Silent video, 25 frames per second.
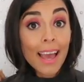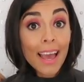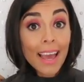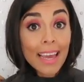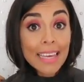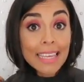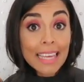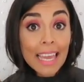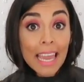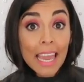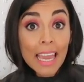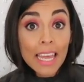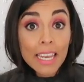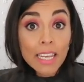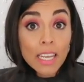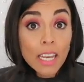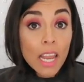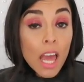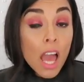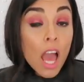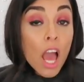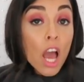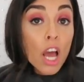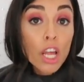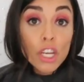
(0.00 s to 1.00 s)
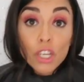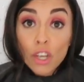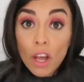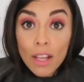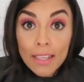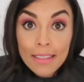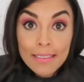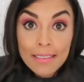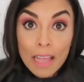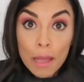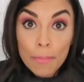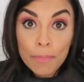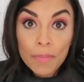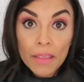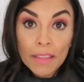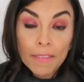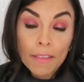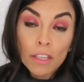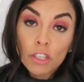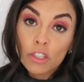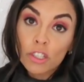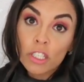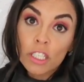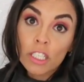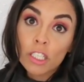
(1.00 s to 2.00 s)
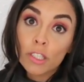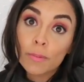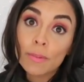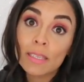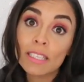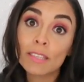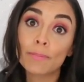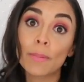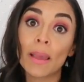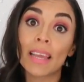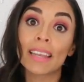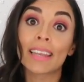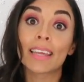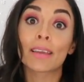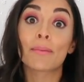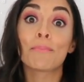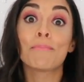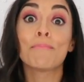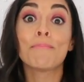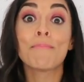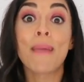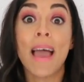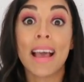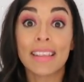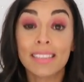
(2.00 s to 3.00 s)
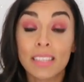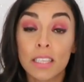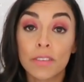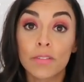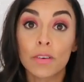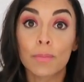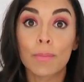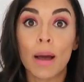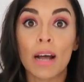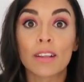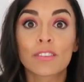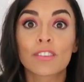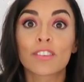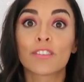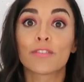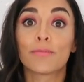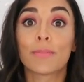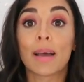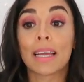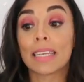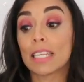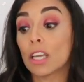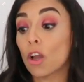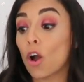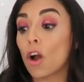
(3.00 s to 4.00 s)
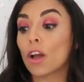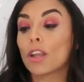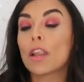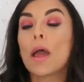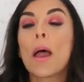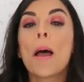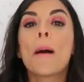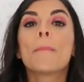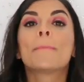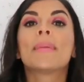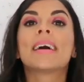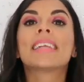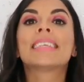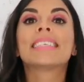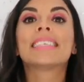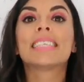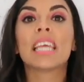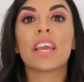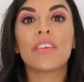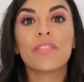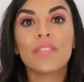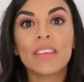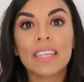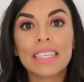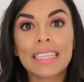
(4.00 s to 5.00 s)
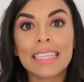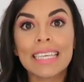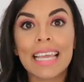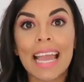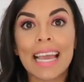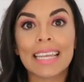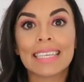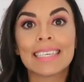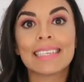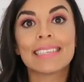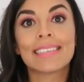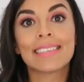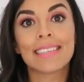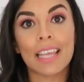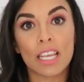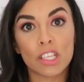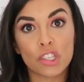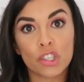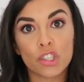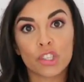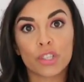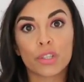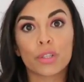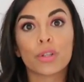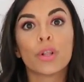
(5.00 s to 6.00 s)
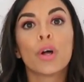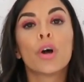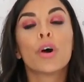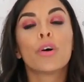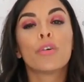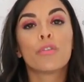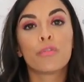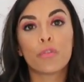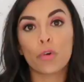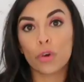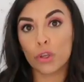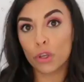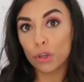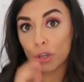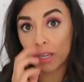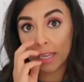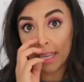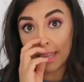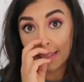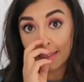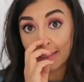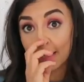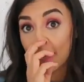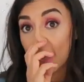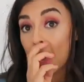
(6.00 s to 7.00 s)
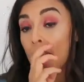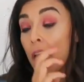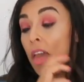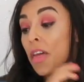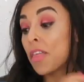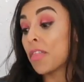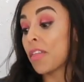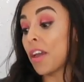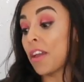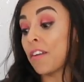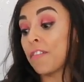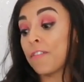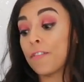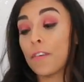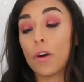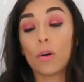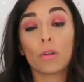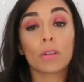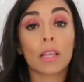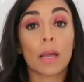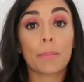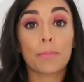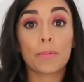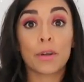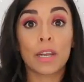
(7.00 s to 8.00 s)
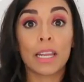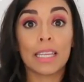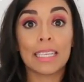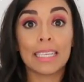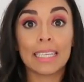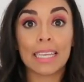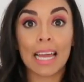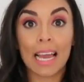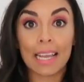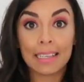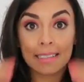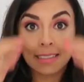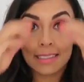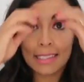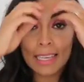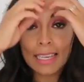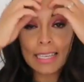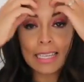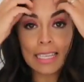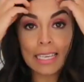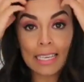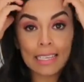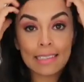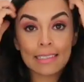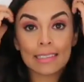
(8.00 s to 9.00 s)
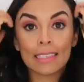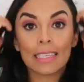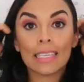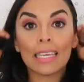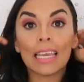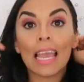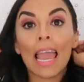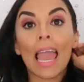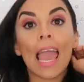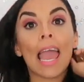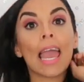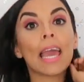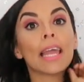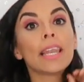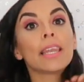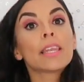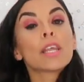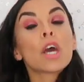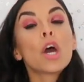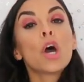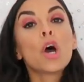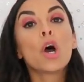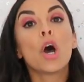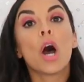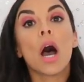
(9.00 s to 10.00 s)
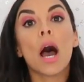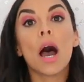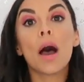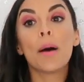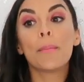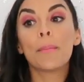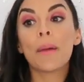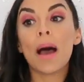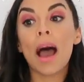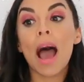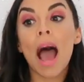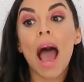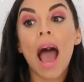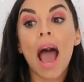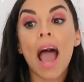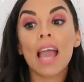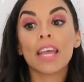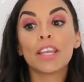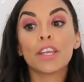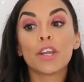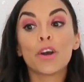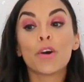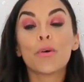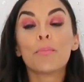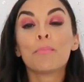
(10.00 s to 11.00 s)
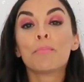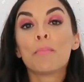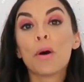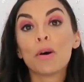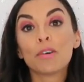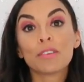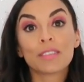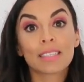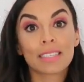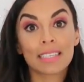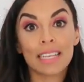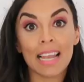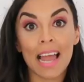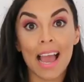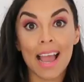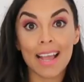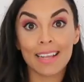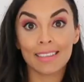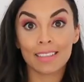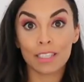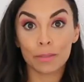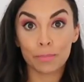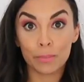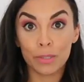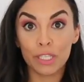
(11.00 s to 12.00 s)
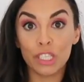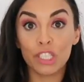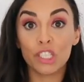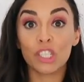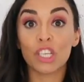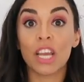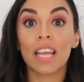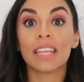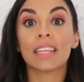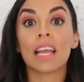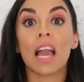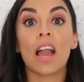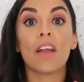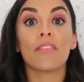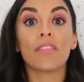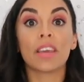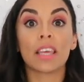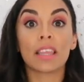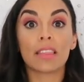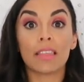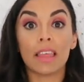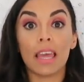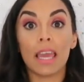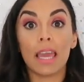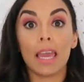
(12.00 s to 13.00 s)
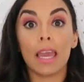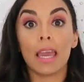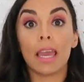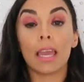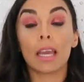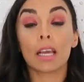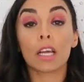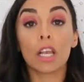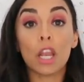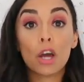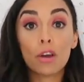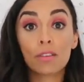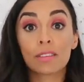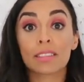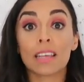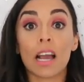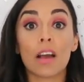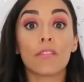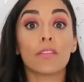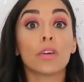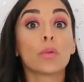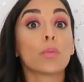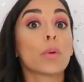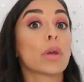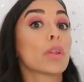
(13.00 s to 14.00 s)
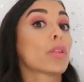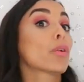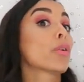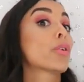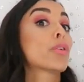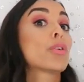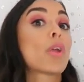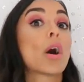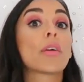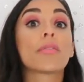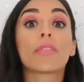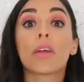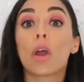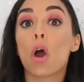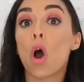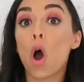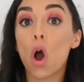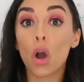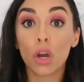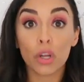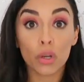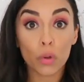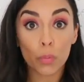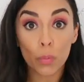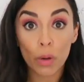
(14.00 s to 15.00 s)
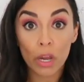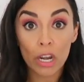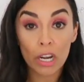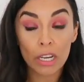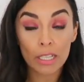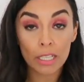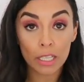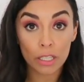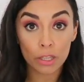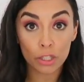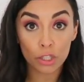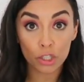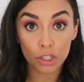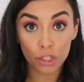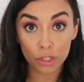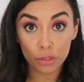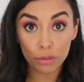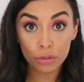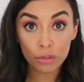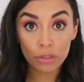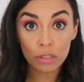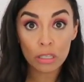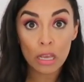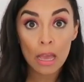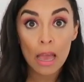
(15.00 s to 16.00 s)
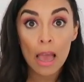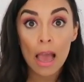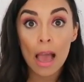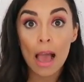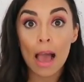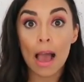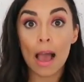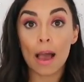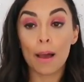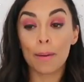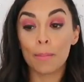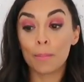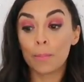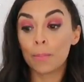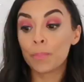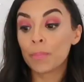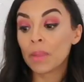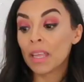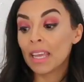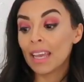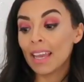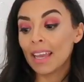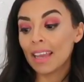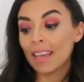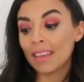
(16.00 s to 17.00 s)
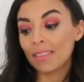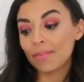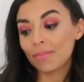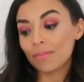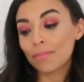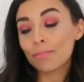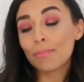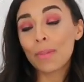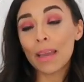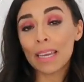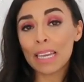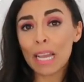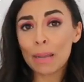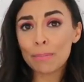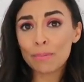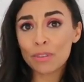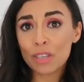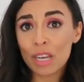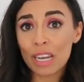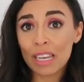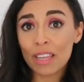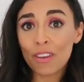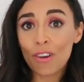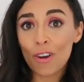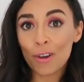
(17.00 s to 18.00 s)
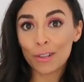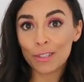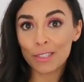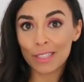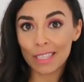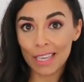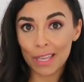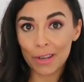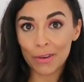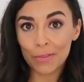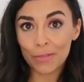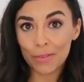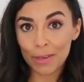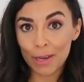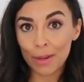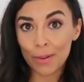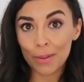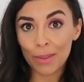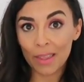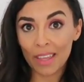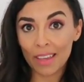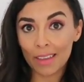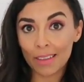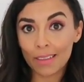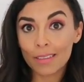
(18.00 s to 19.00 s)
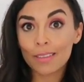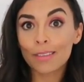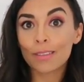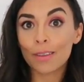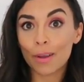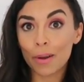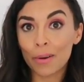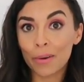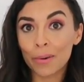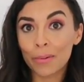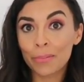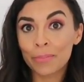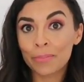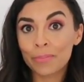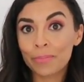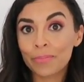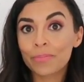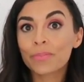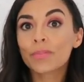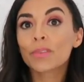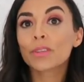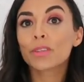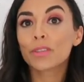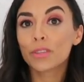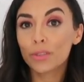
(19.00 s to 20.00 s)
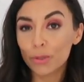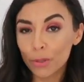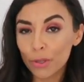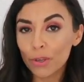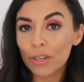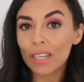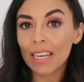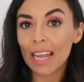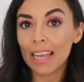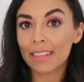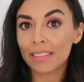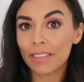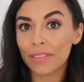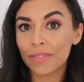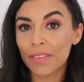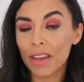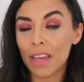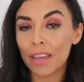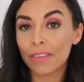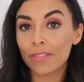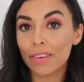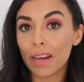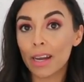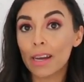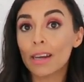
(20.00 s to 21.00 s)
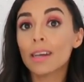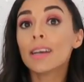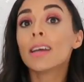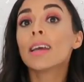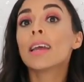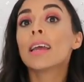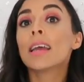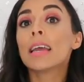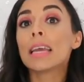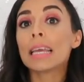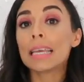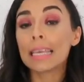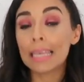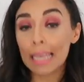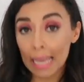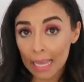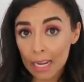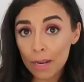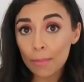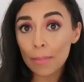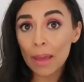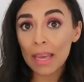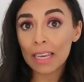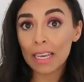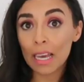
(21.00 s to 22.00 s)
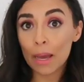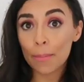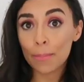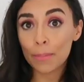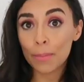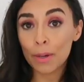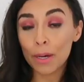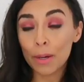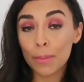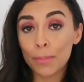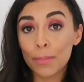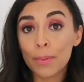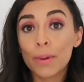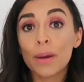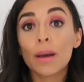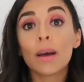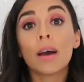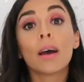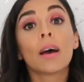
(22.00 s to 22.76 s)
Again, not something that you need to be spending massive amounts of money on, but definitely an essential for your kit. They fold up really nicely and easily, and I know most clients appreciate having their clothes covered whether or not they are going to wear it in the shoot. Makeup's really hard to get off clothing, so do your client a favor, get a makeup bib.